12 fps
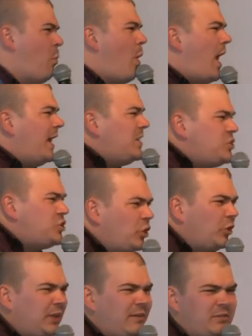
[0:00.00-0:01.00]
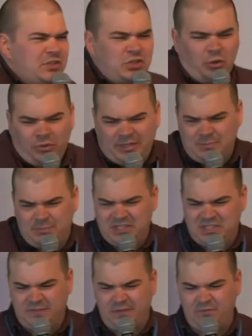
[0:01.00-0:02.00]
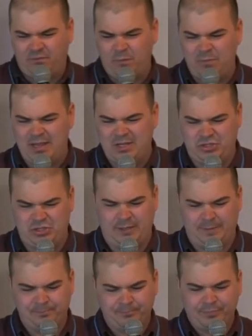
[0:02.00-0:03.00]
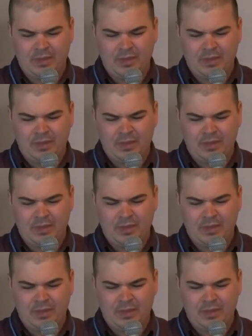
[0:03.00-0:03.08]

Why is John giving us all these bits of information?